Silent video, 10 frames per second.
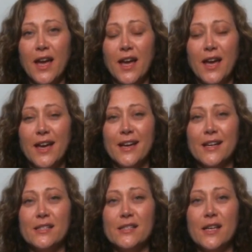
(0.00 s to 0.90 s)

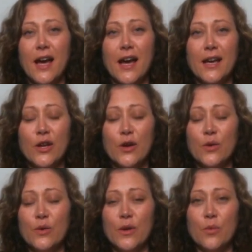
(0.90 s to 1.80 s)
and I
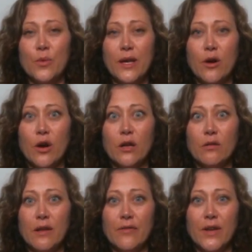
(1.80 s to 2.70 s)
know that we are
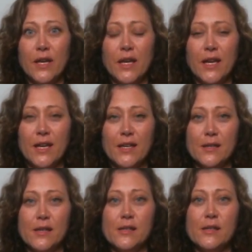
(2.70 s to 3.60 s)
living
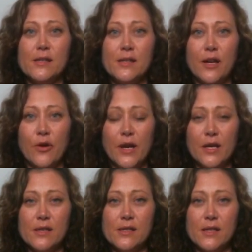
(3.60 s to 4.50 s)
in
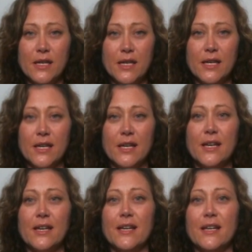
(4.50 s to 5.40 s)
seriously
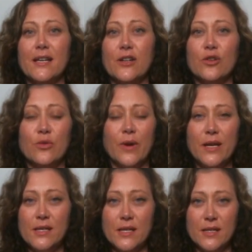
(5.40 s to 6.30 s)

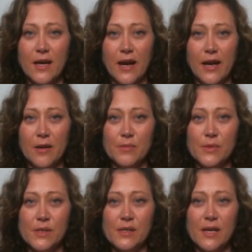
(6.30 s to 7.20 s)
crazy
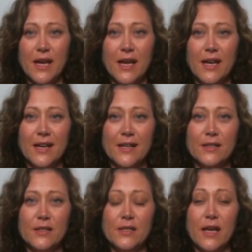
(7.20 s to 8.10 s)
times,
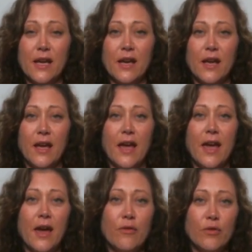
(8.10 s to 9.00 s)
and
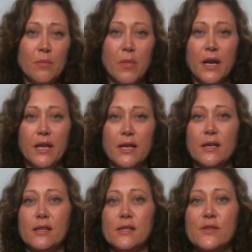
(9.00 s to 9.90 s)
everybody
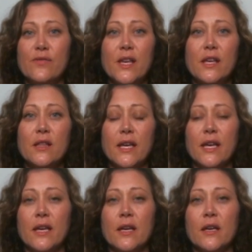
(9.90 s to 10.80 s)
is
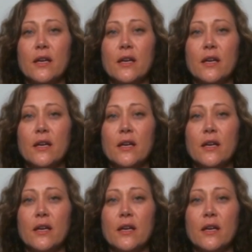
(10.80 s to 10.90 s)
feeling